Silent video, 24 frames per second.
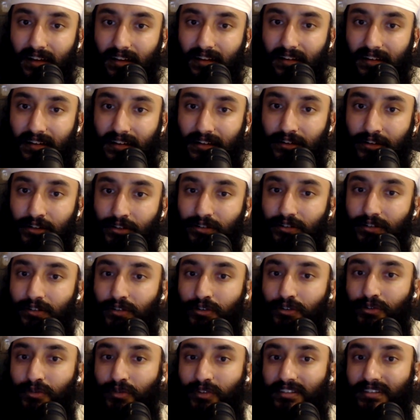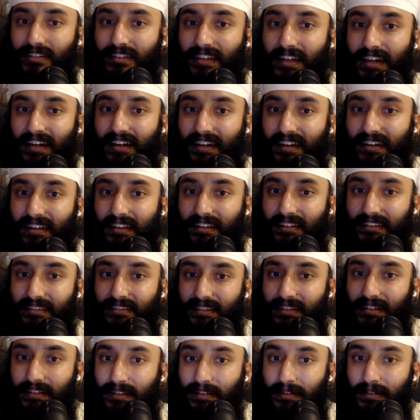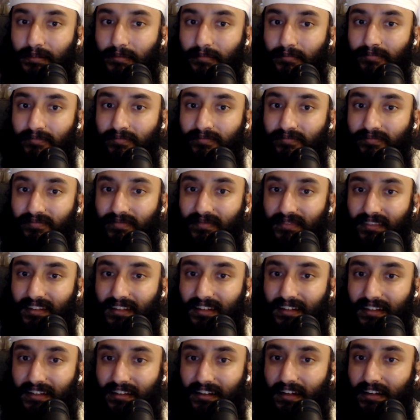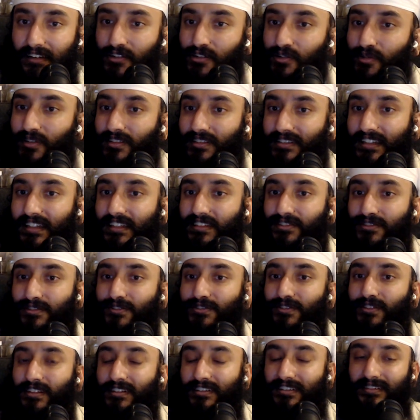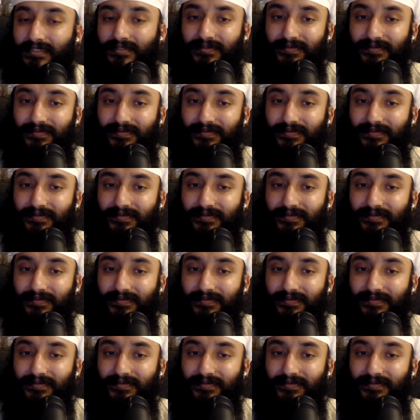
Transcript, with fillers: uh, who who was their um, like who was their student?